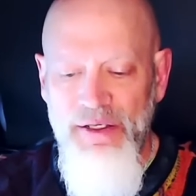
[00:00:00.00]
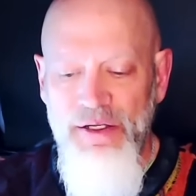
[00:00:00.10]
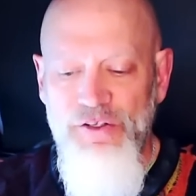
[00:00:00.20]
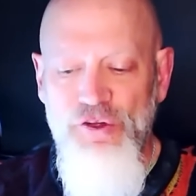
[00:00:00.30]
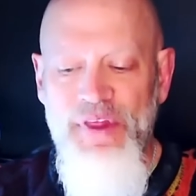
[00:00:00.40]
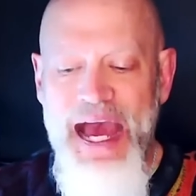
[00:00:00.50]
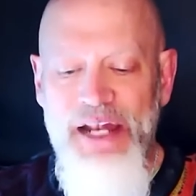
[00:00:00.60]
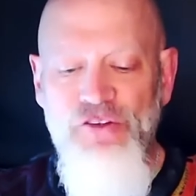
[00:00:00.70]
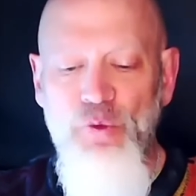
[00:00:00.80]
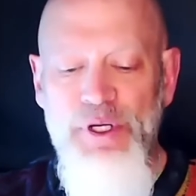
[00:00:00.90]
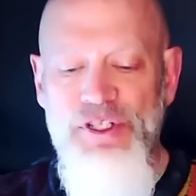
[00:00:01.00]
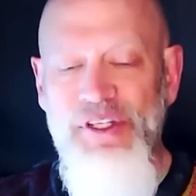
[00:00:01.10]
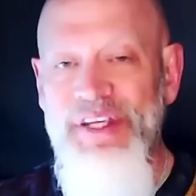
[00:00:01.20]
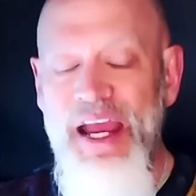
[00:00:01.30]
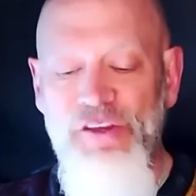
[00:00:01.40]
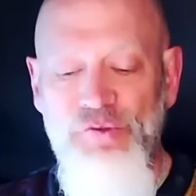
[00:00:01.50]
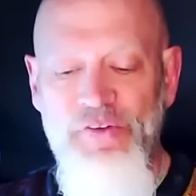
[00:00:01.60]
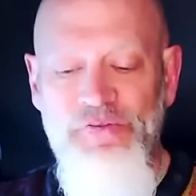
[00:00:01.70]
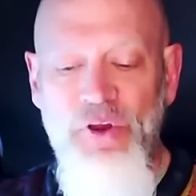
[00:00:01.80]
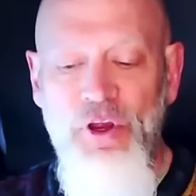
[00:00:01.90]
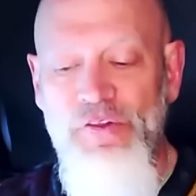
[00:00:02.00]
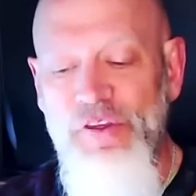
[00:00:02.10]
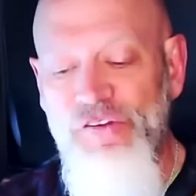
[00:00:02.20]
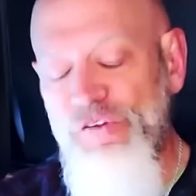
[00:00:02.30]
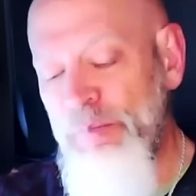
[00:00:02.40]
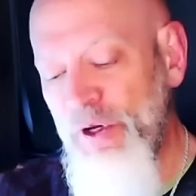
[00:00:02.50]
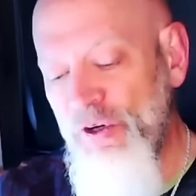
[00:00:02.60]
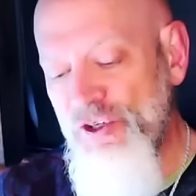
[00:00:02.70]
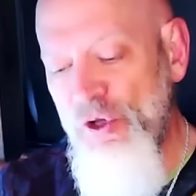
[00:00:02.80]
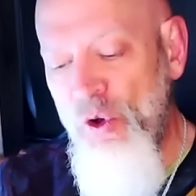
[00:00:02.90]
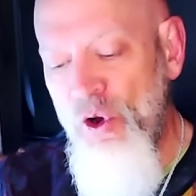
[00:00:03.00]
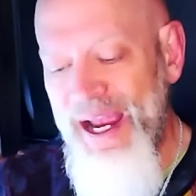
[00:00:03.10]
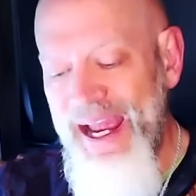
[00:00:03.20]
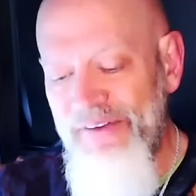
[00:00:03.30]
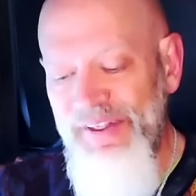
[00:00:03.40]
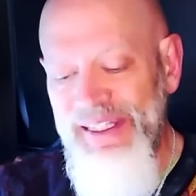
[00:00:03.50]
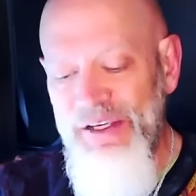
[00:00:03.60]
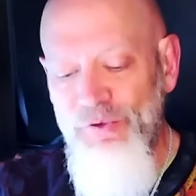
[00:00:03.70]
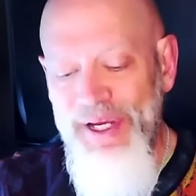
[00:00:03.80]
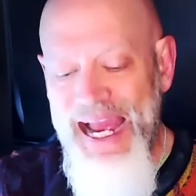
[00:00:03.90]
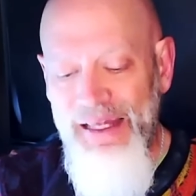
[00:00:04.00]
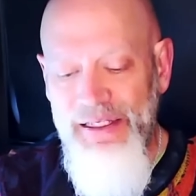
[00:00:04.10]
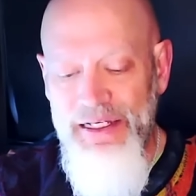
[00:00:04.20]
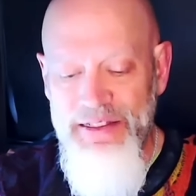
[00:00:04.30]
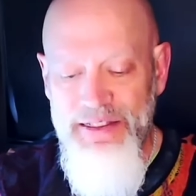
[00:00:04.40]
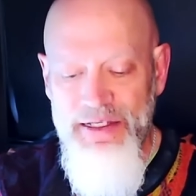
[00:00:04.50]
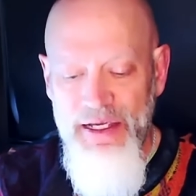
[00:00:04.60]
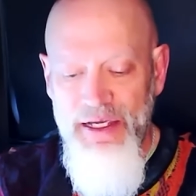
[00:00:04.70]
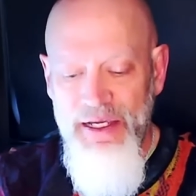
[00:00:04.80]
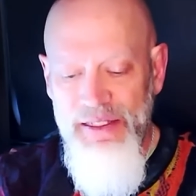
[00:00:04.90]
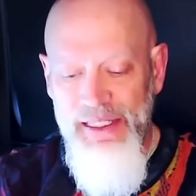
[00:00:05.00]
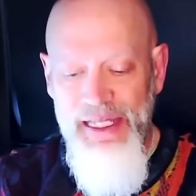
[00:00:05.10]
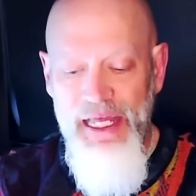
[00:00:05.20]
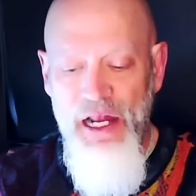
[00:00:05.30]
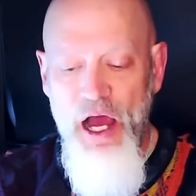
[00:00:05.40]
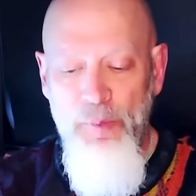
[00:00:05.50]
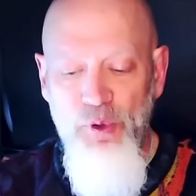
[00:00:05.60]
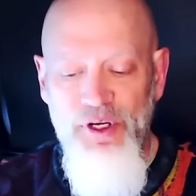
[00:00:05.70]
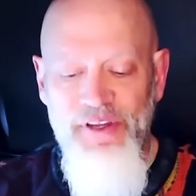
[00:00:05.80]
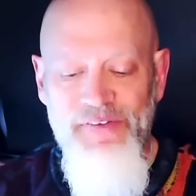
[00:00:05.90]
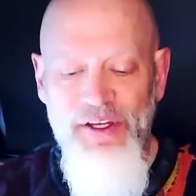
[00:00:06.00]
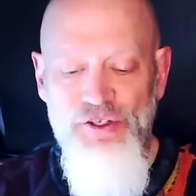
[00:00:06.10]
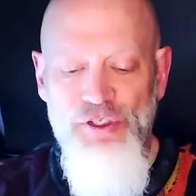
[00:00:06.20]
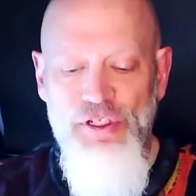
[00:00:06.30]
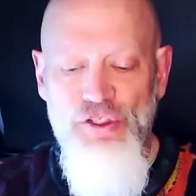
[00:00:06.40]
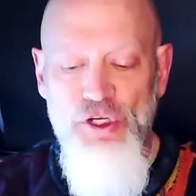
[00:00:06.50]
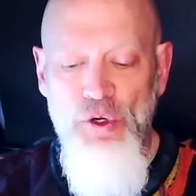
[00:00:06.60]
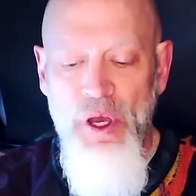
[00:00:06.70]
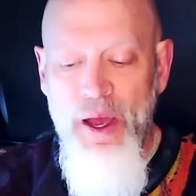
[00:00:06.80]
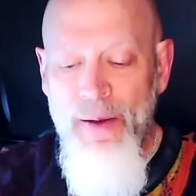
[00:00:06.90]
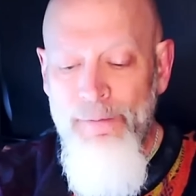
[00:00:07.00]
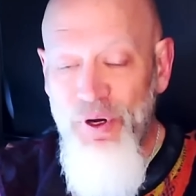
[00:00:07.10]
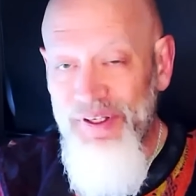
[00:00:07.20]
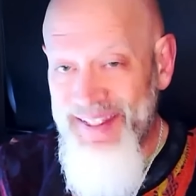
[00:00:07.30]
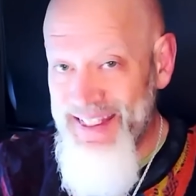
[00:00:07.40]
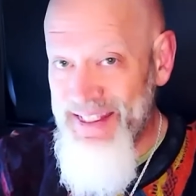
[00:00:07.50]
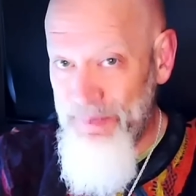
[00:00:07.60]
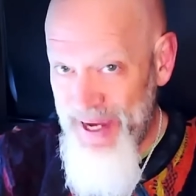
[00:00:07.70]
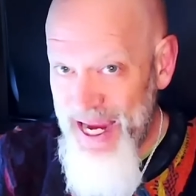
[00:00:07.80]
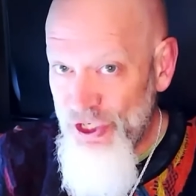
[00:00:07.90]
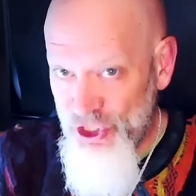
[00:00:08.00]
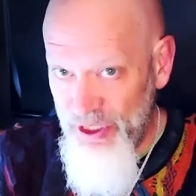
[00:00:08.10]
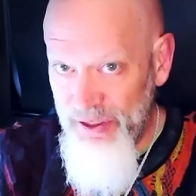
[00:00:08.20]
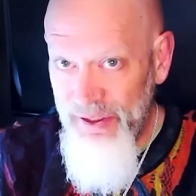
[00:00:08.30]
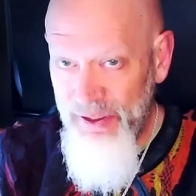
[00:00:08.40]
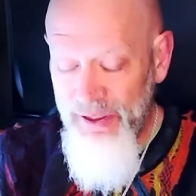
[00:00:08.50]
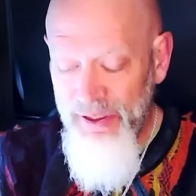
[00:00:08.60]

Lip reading: to that to which the text referred, the spiritual or heavenly realities that led upward eventually to participation